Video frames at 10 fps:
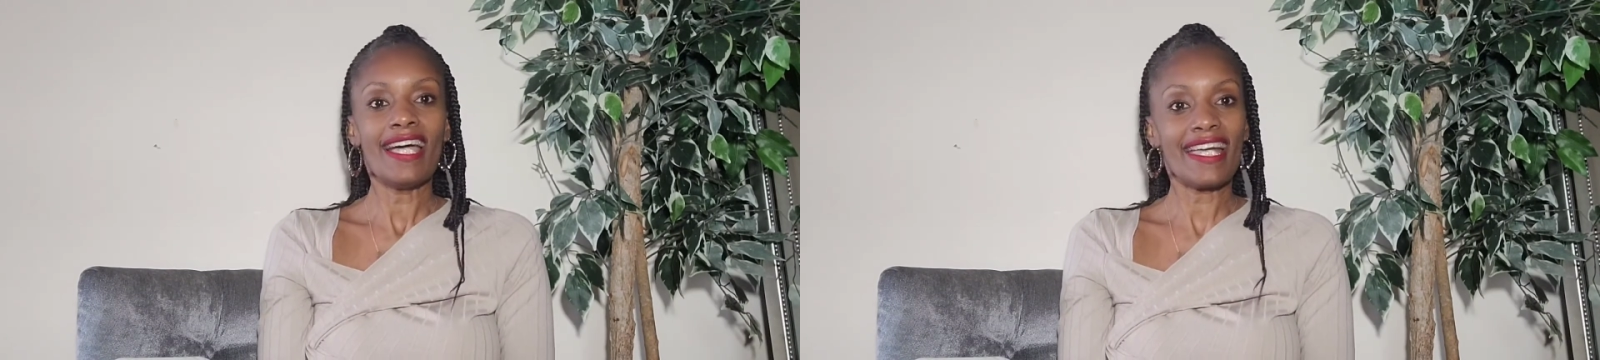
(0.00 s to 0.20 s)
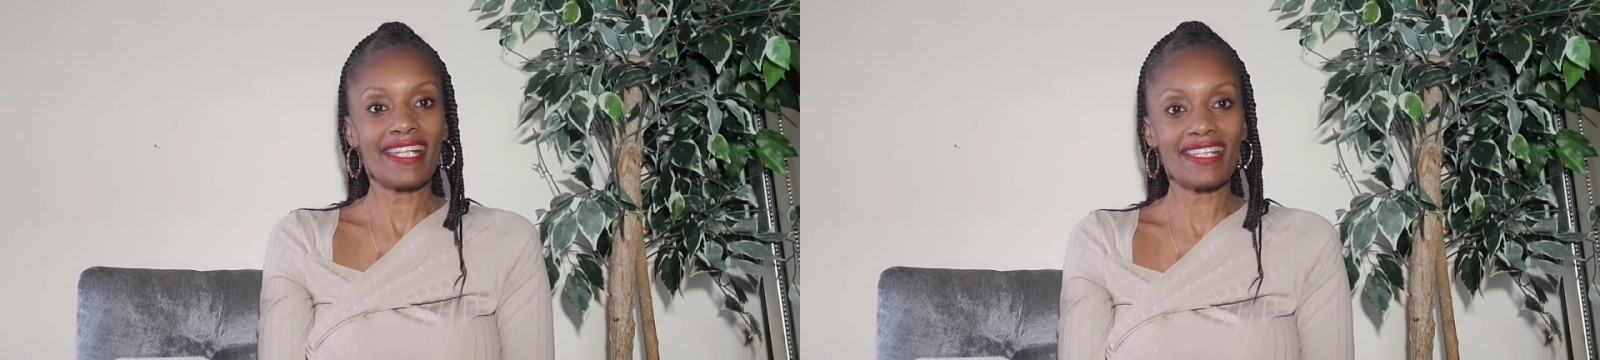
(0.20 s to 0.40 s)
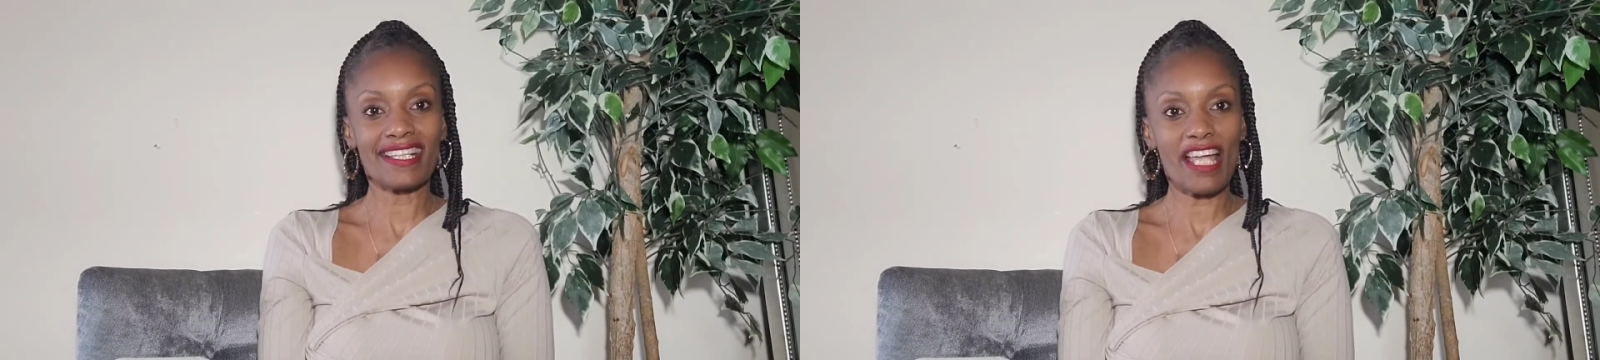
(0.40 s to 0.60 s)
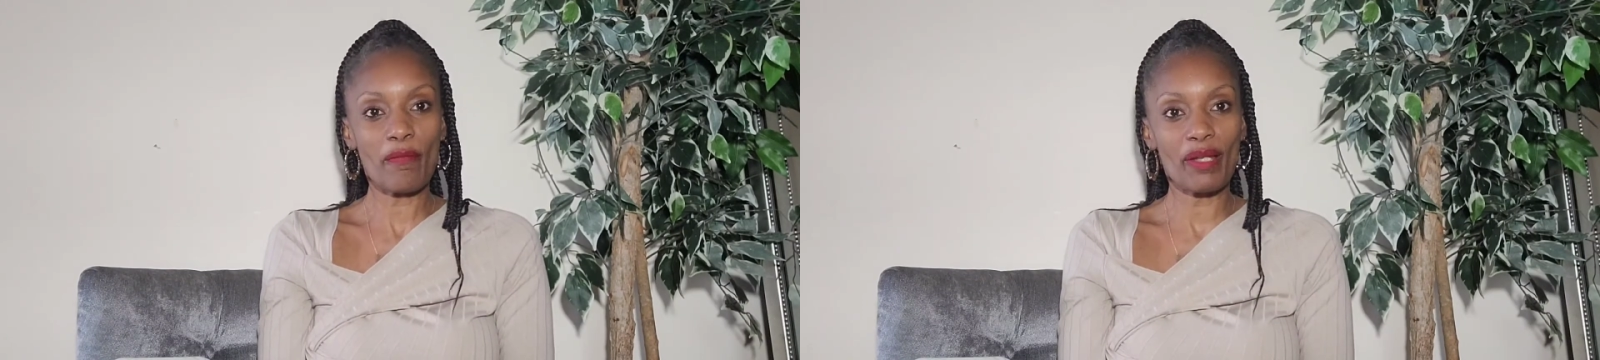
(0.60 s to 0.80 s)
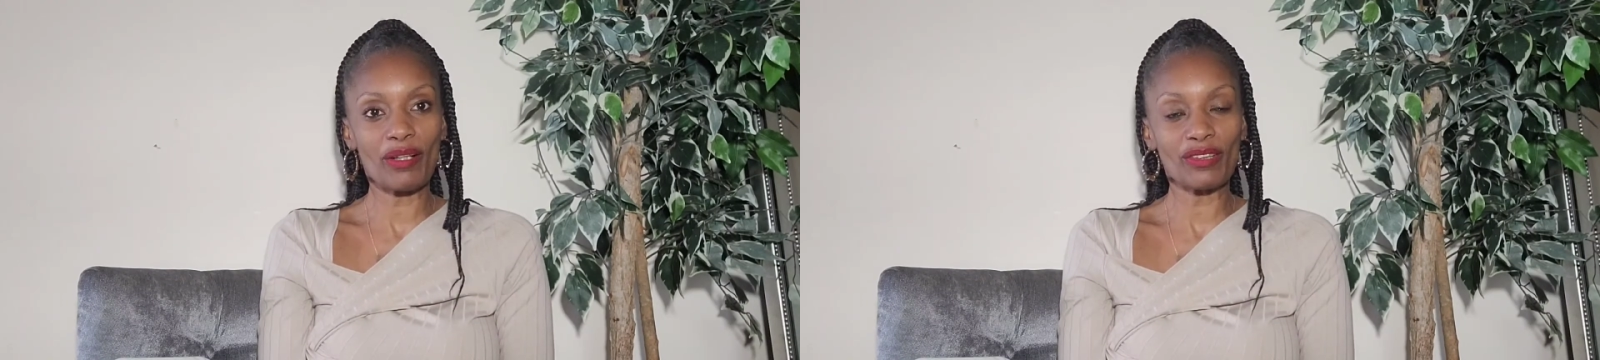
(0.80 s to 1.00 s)
and hitting
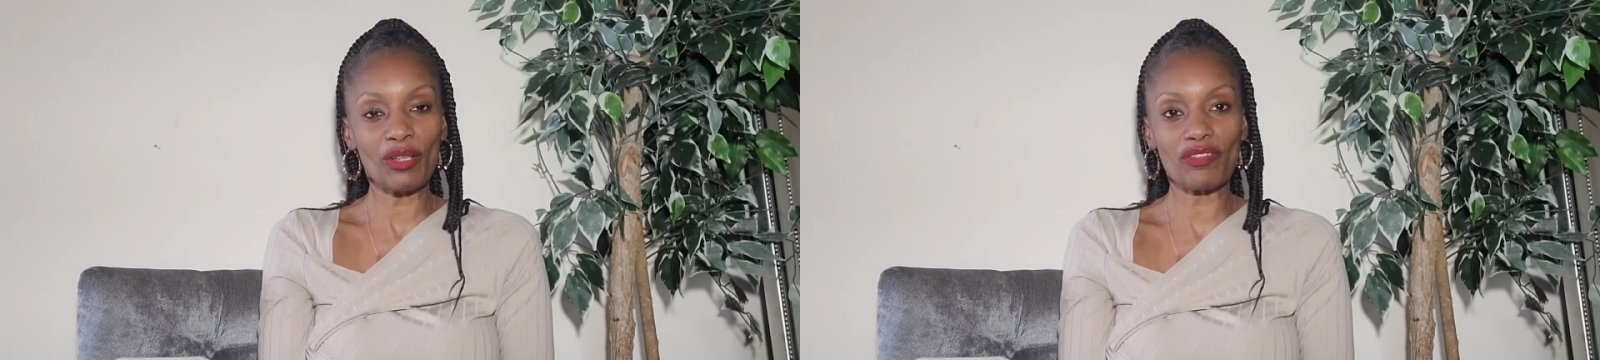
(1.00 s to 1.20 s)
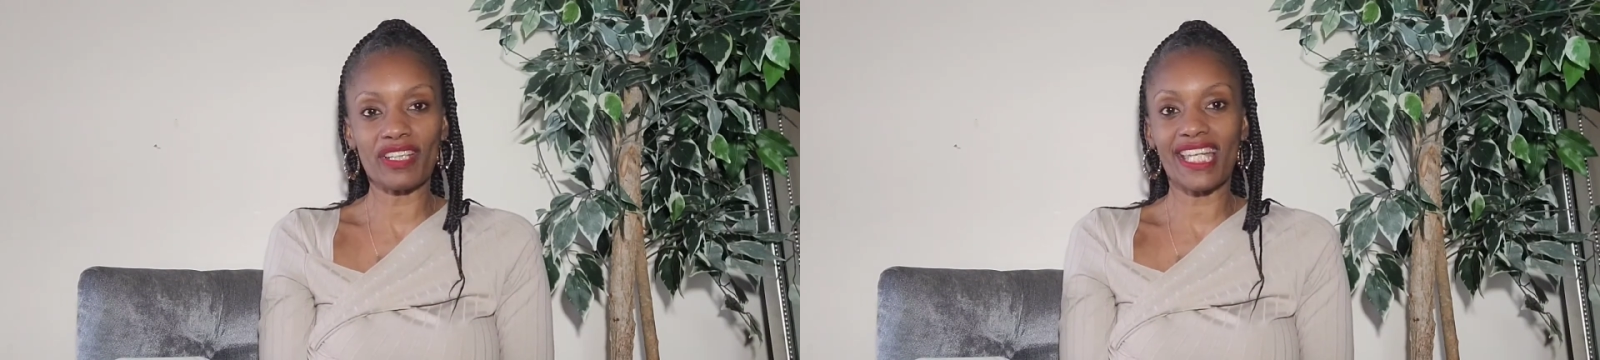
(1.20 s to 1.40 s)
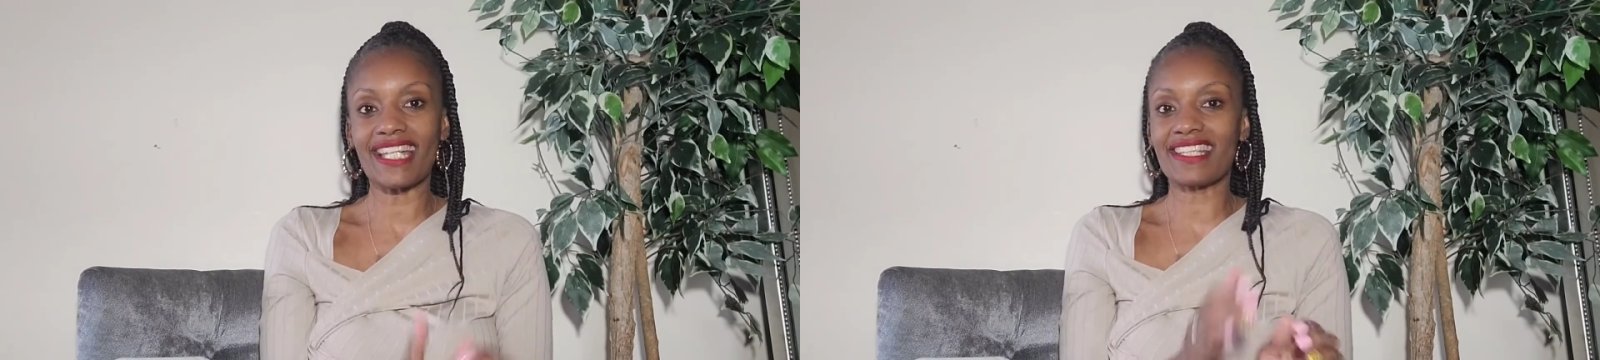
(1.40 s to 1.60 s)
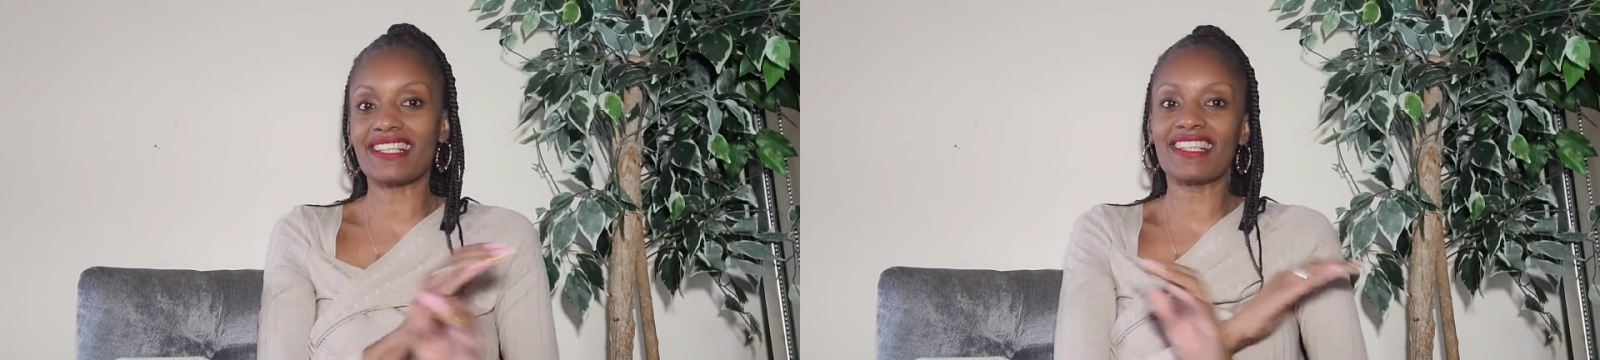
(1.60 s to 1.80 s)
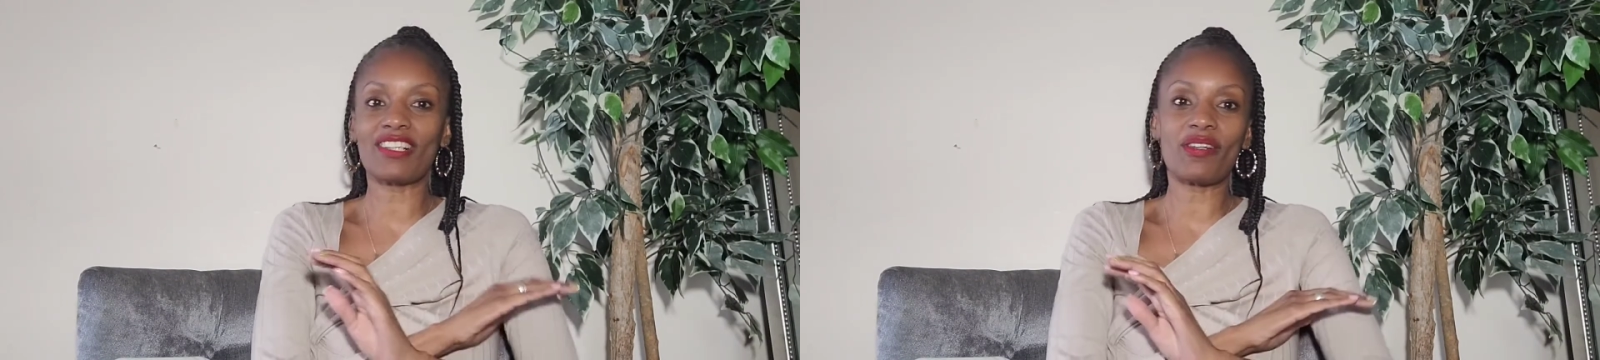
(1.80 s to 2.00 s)
that bell
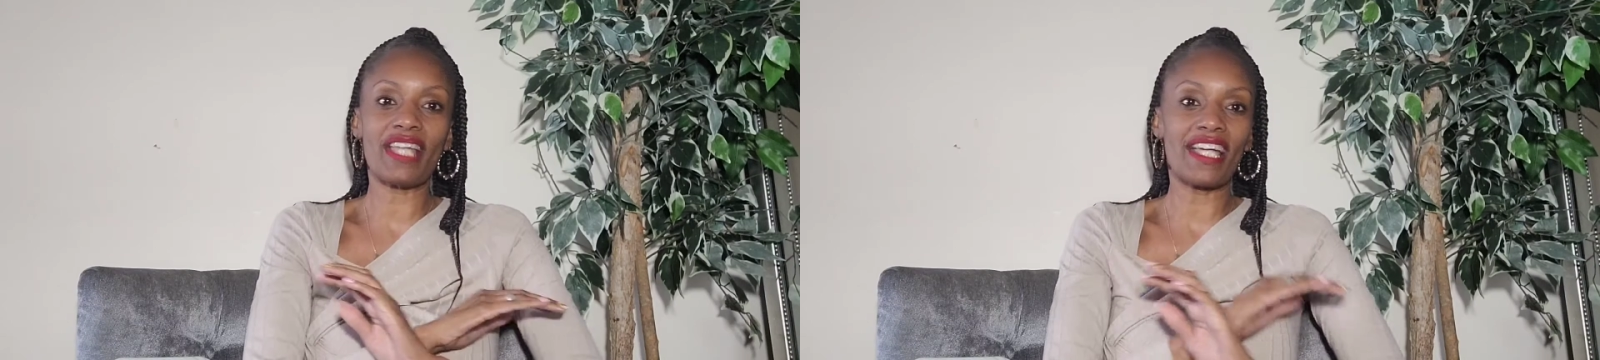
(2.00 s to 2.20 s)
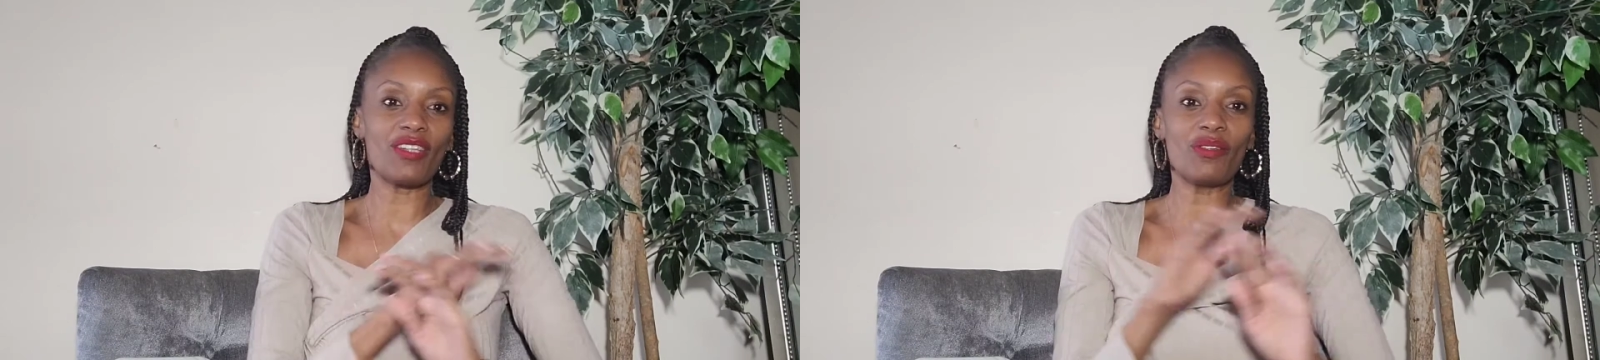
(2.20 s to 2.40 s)
notification so that